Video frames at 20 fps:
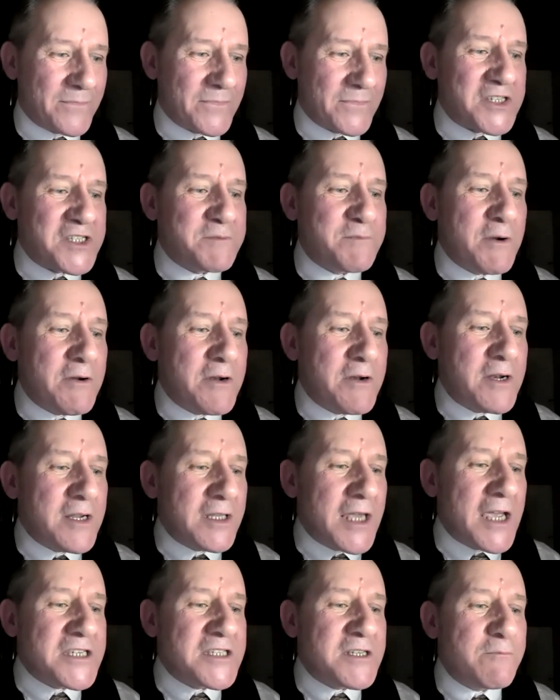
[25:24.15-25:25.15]
The spirit
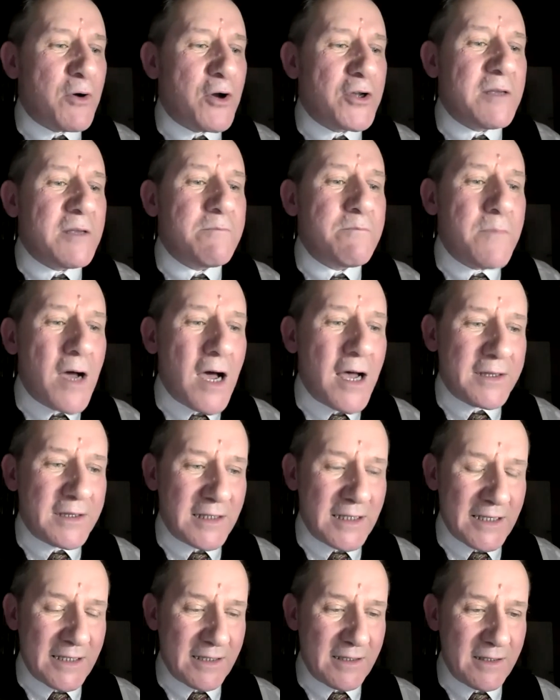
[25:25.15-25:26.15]
gazed upon him
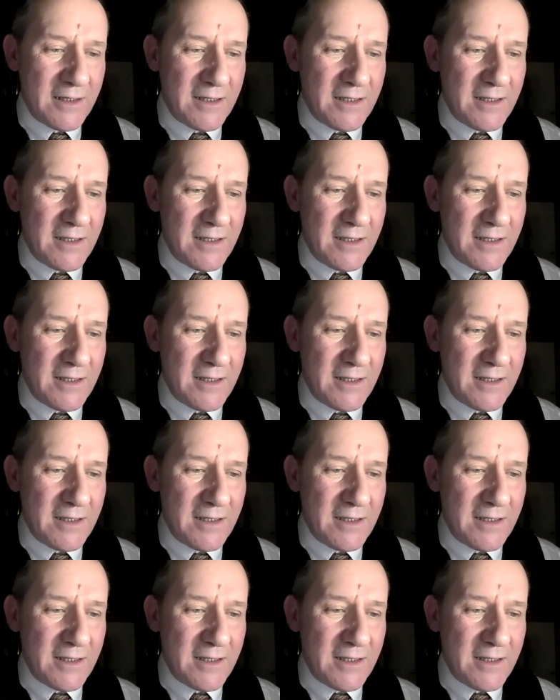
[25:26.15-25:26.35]
mildly.